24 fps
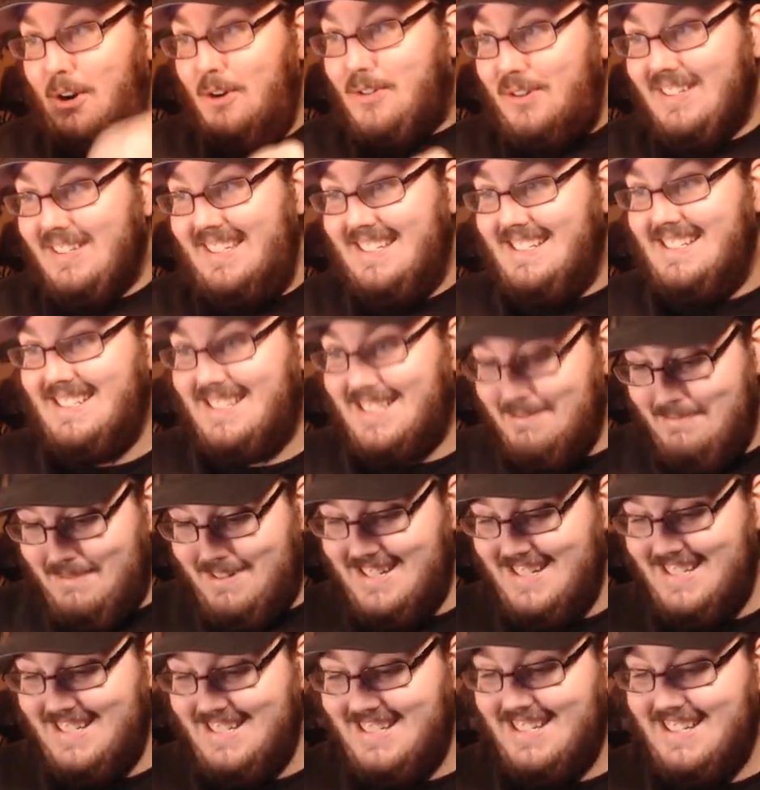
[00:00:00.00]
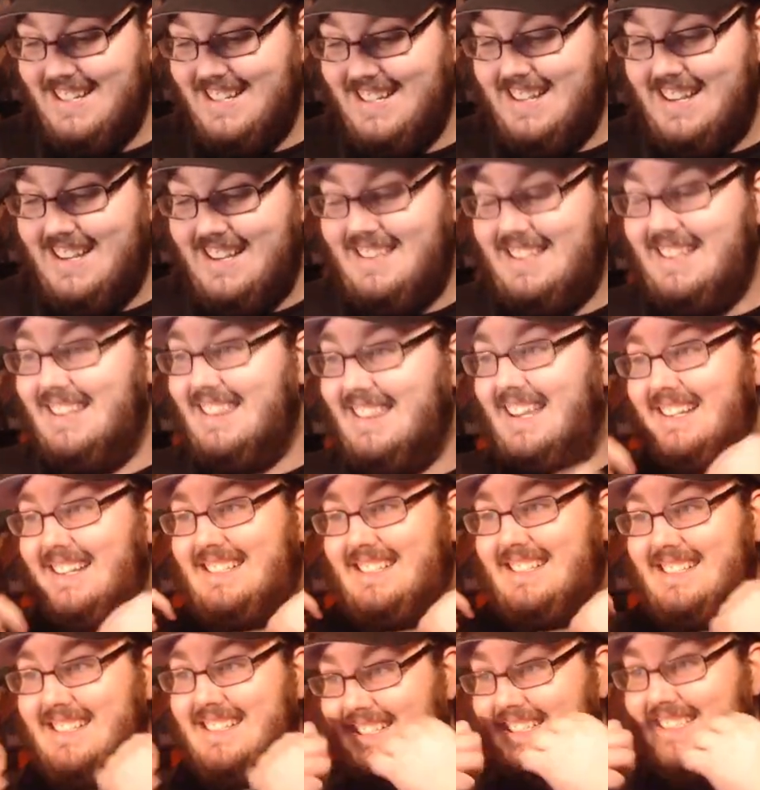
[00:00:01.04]
go, Krillin! Come on! The luck
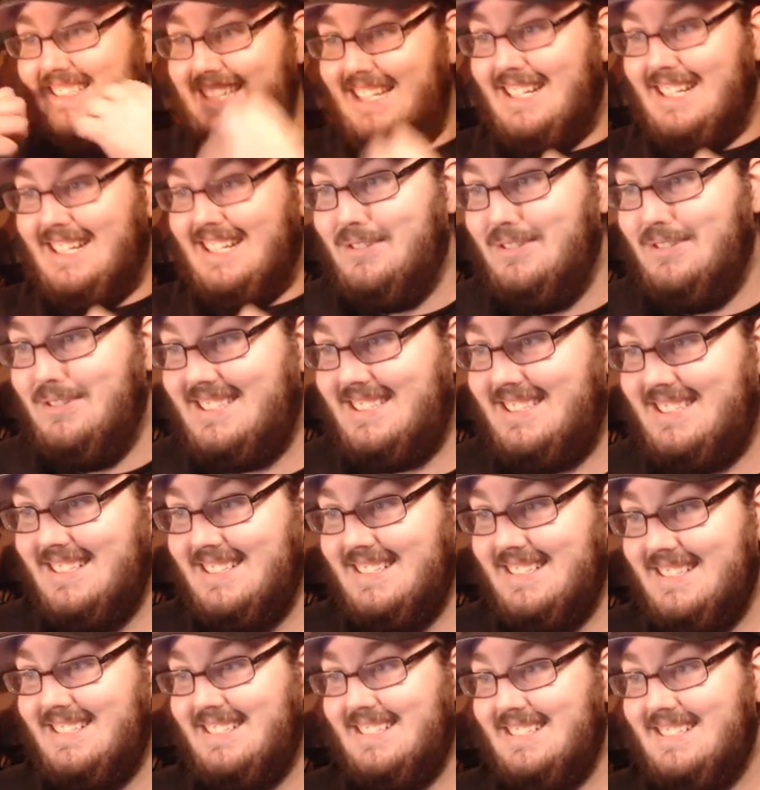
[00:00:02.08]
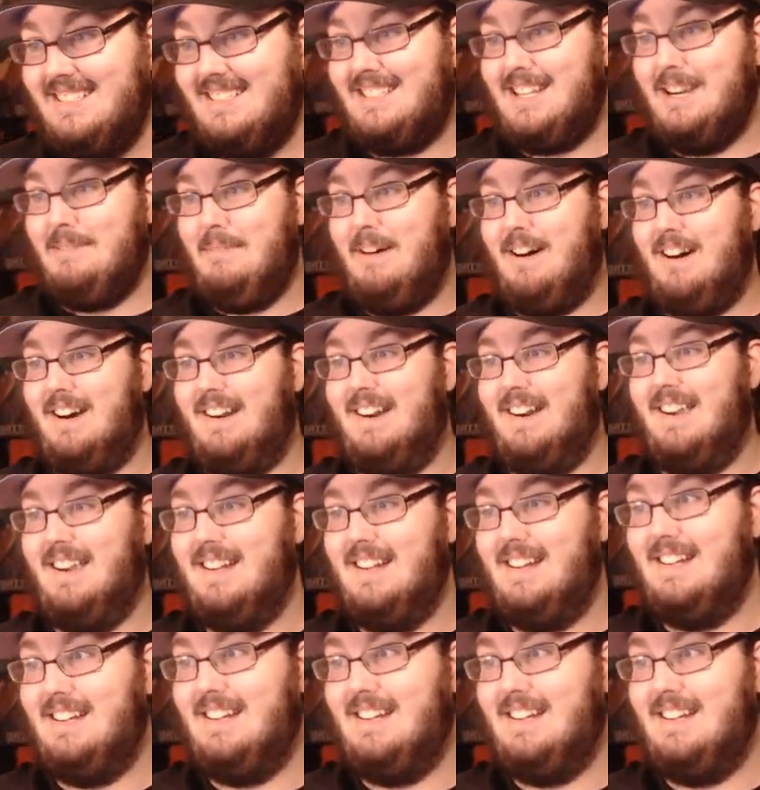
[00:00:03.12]
continues. Come on.